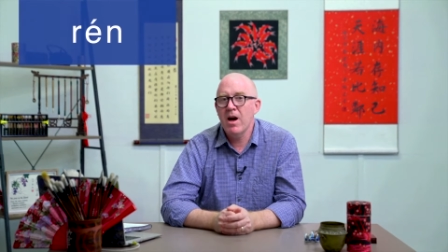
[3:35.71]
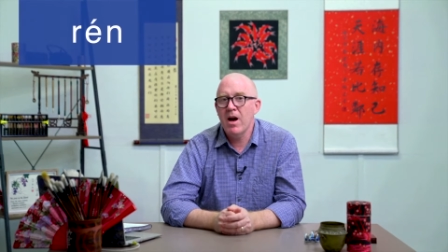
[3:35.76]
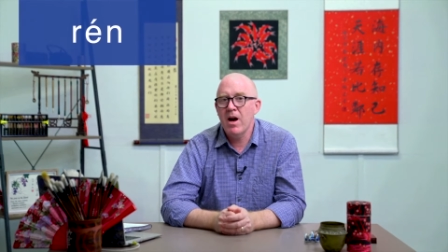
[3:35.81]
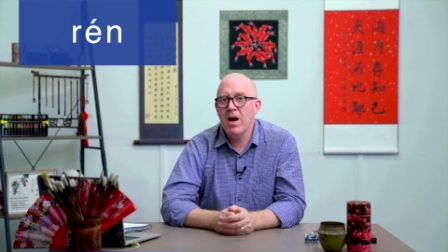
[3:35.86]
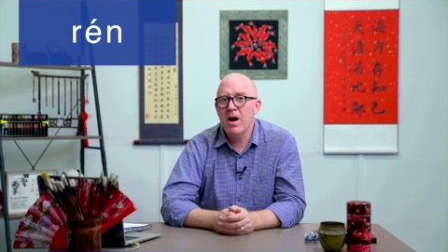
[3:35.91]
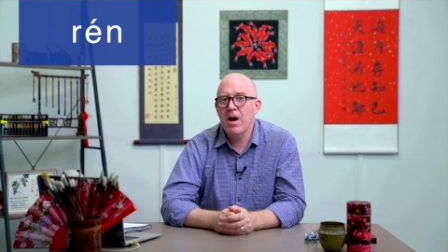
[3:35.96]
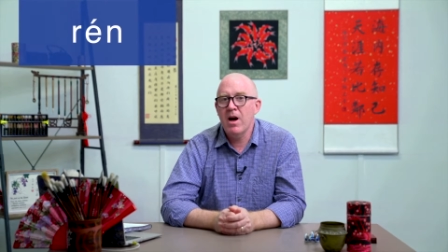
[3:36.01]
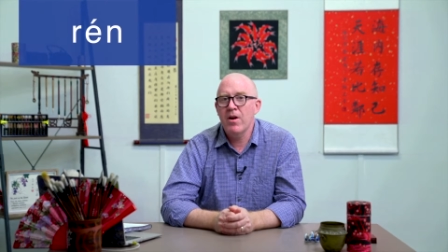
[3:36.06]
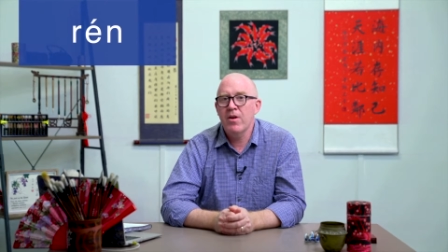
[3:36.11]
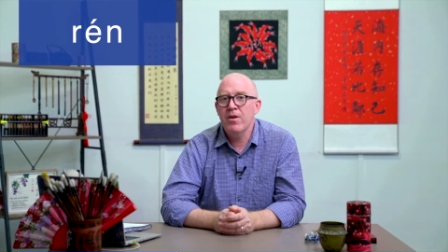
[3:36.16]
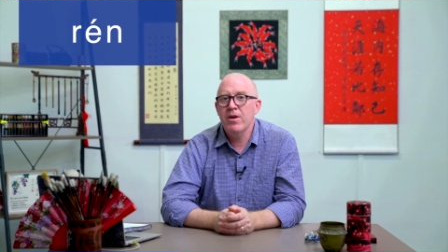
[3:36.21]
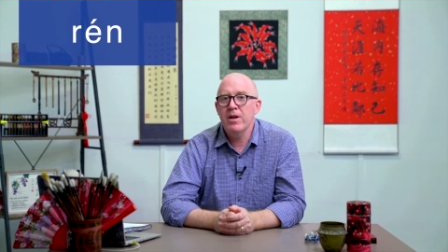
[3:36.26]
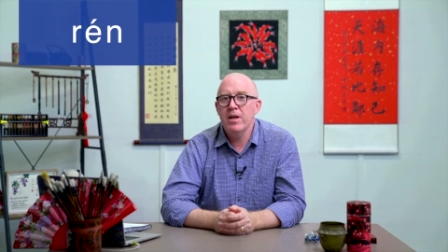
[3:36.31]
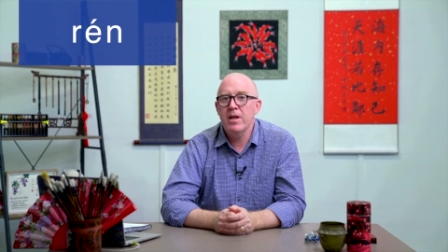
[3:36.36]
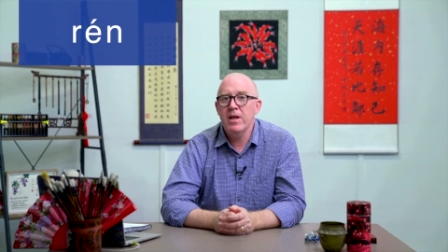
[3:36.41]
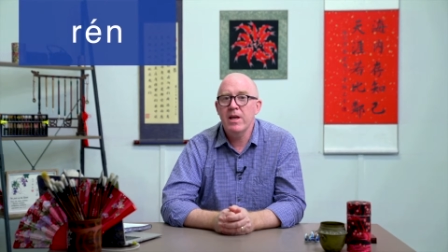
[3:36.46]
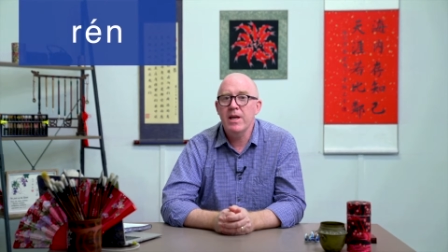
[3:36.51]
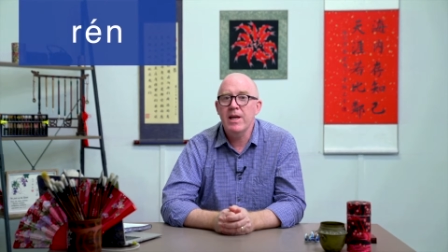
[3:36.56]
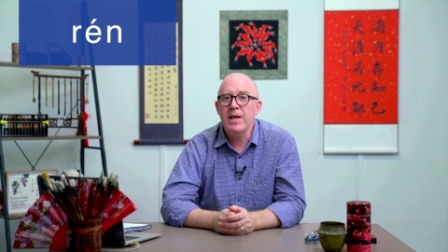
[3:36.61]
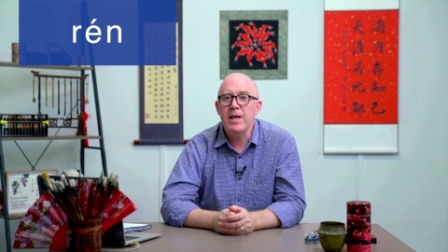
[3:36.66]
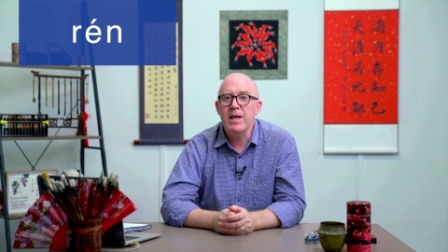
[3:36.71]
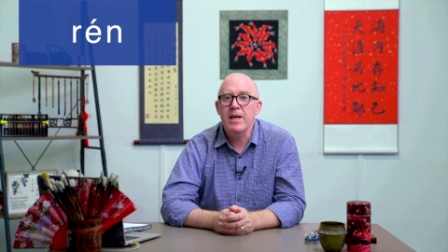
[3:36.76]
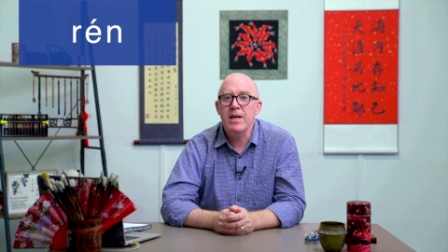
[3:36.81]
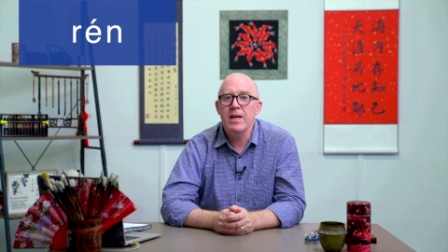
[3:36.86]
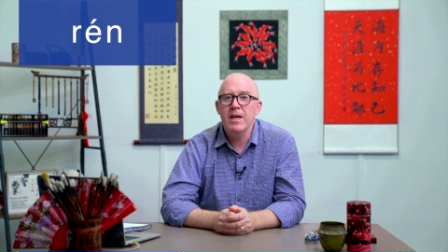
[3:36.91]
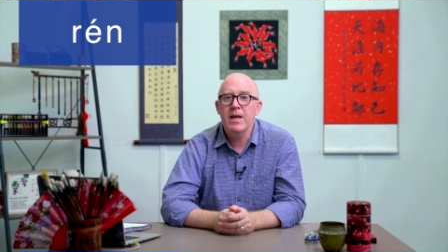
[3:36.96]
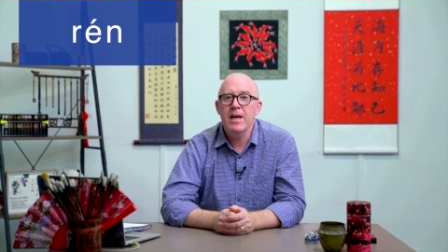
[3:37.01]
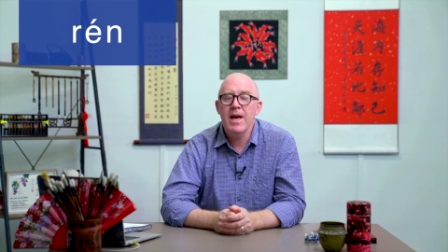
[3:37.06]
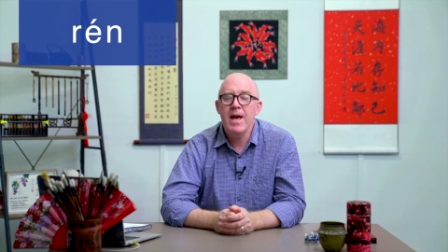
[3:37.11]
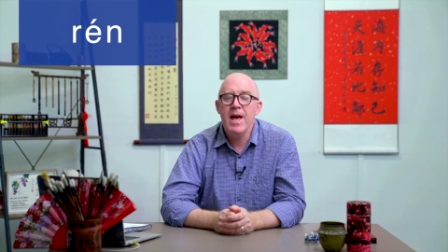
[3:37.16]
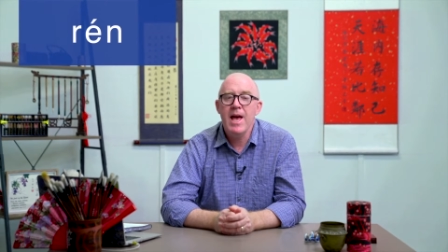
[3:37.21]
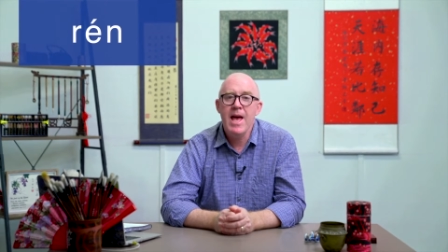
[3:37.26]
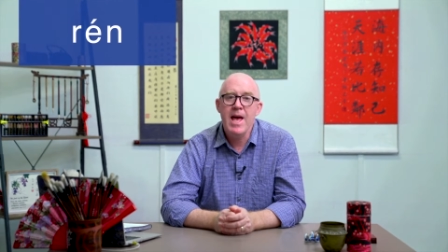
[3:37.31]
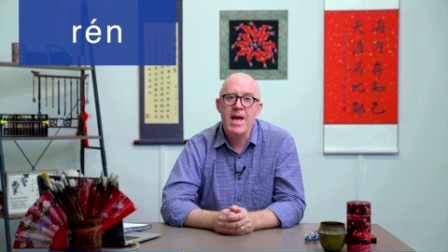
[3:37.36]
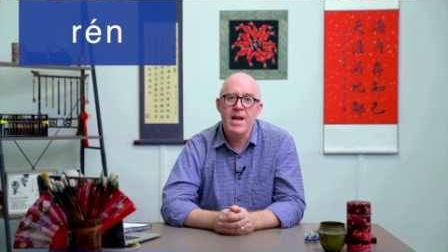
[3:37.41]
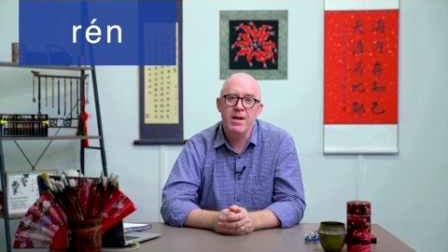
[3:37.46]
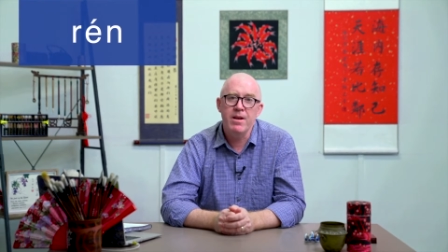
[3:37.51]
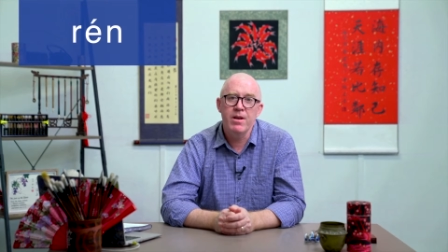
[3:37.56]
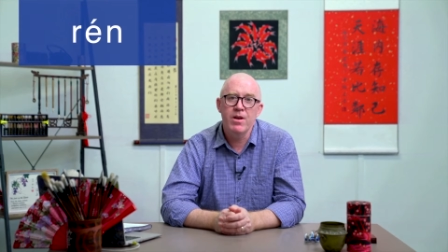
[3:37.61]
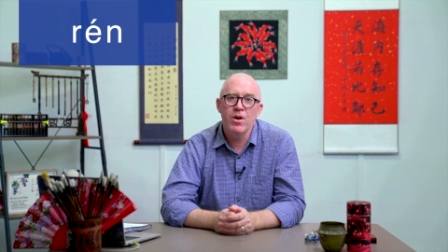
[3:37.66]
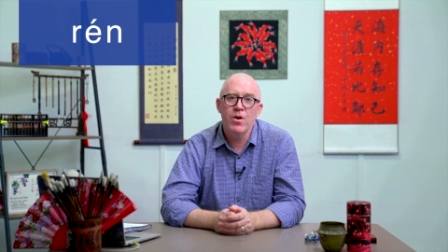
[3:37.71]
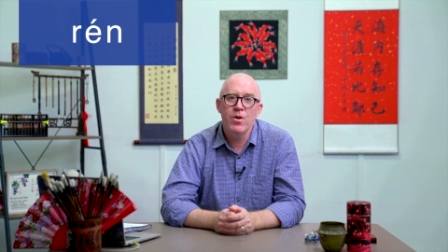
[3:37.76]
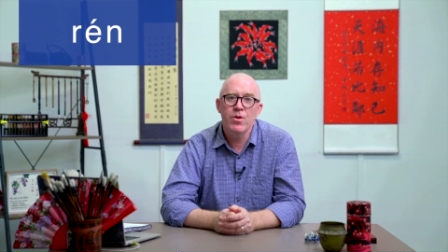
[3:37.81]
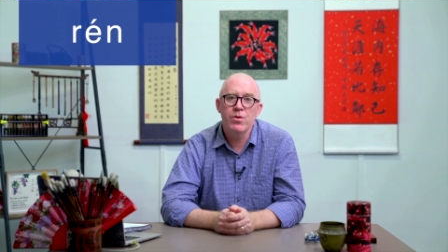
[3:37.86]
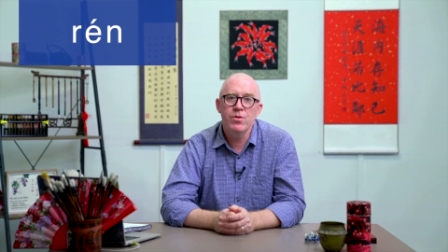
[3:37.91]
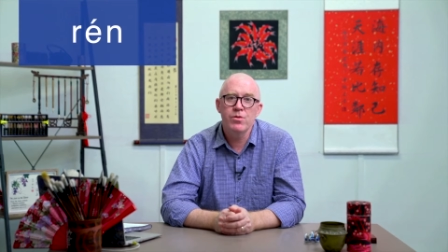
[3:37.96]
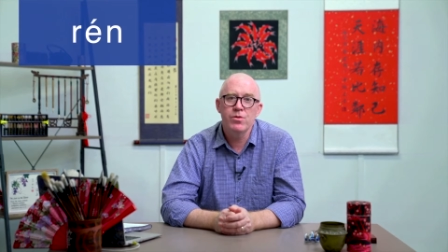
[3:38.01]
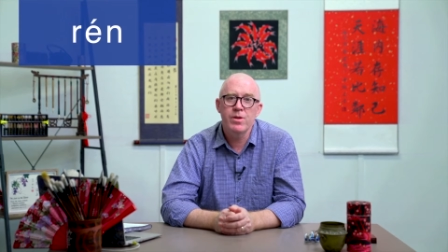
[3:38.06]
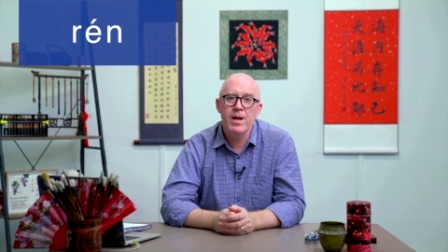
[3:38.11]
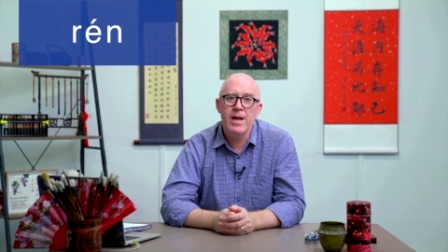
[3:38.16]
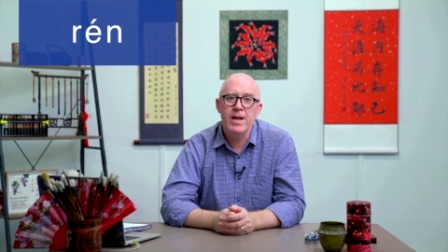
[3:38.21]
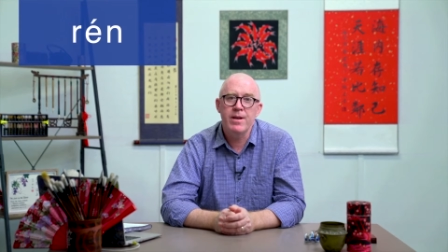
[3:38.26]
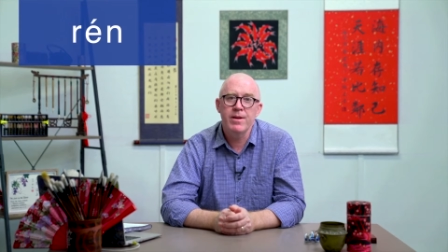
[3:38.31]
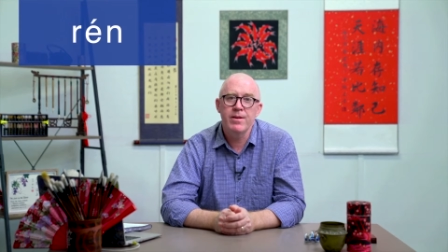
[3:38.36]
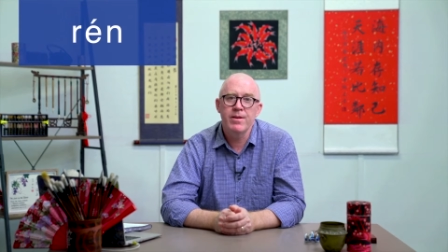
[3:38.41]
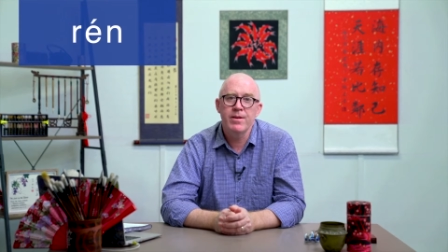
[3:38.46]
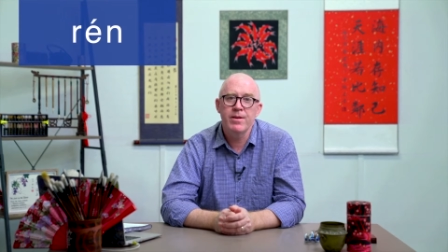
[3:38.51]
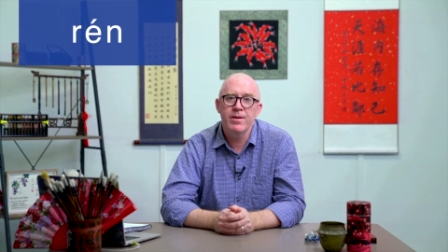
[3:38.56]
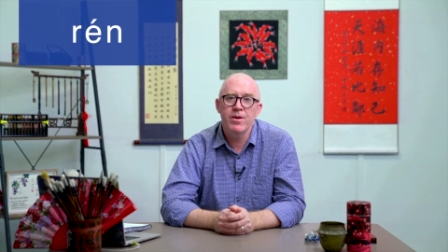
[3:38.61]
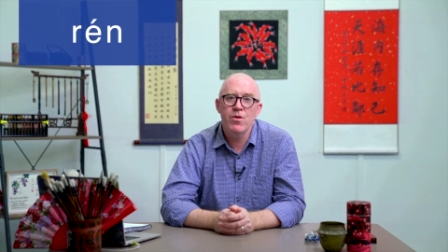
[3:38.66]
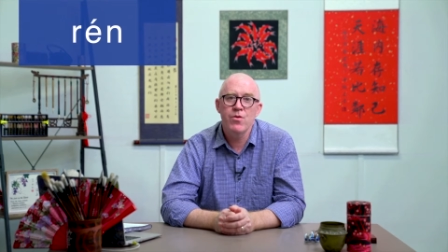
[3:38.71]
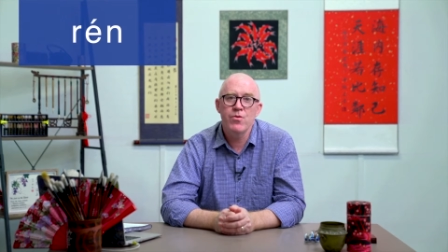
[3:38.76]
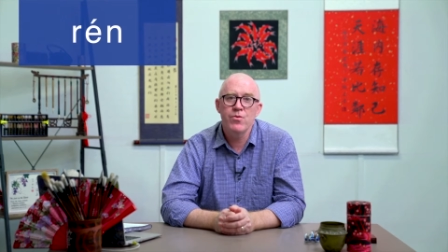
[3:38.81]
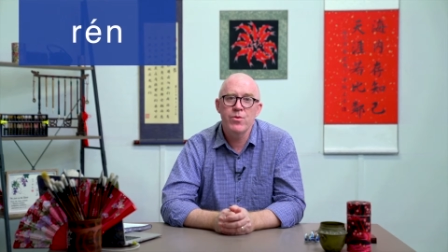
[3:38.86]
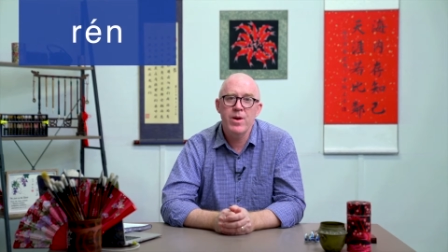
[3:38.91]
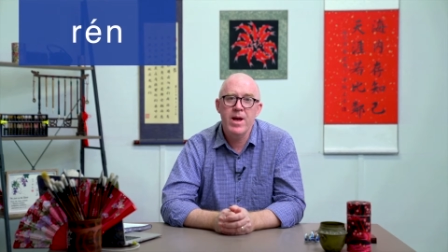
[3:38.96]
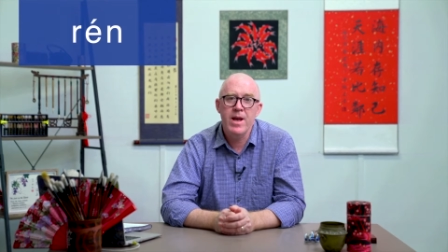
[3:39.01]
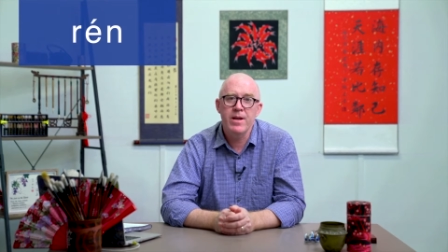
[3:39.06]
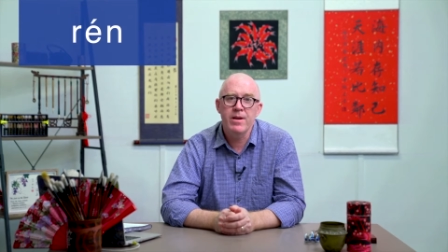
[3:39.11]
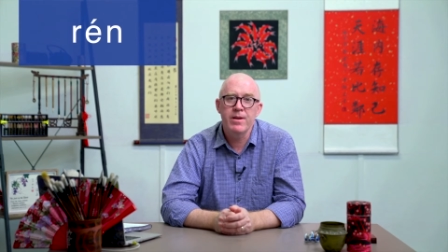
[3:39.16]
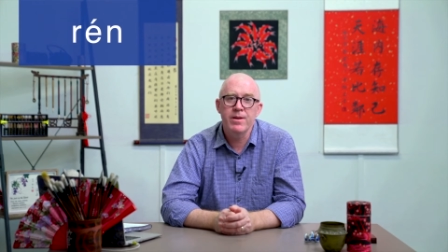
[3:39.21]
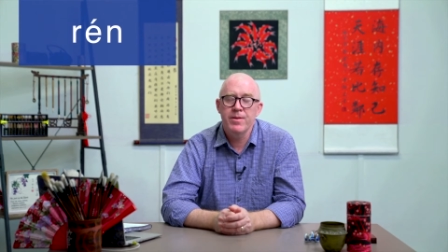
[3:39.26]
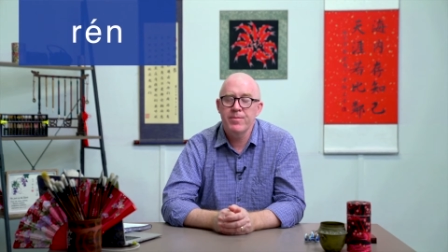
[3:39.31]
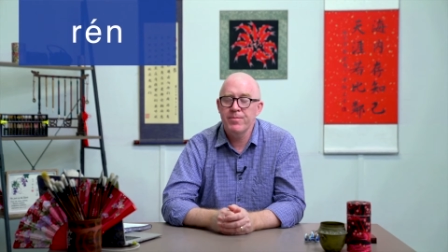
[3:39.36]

R-E-N, ren, ren.